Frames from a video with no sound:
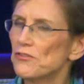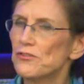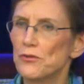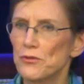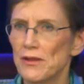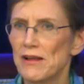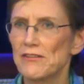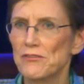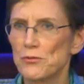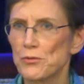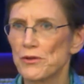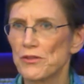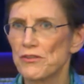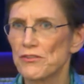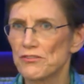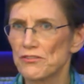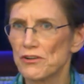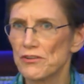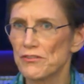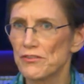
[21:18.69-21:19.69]
So that's where the
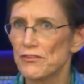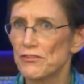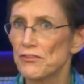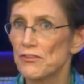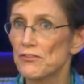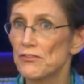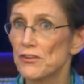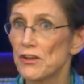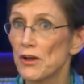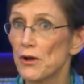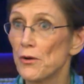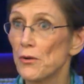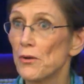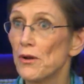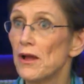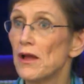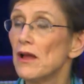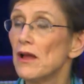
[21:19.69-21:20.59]
services go.